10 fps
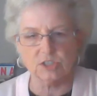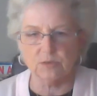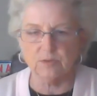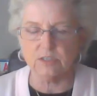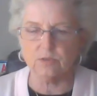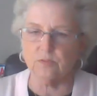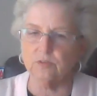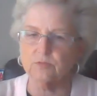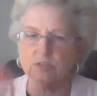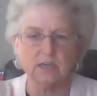she went to
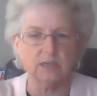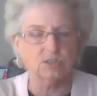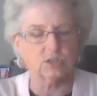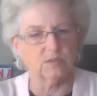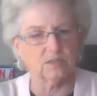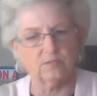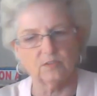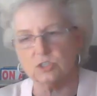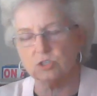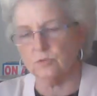Riverside, she went to
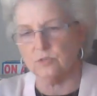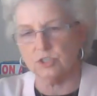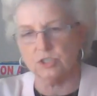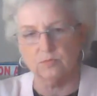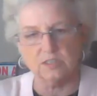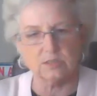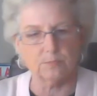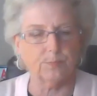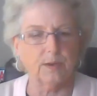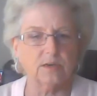Ventura, she went to
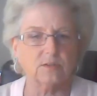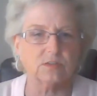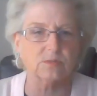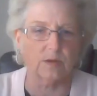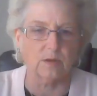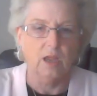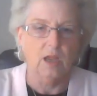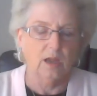Bakersfield,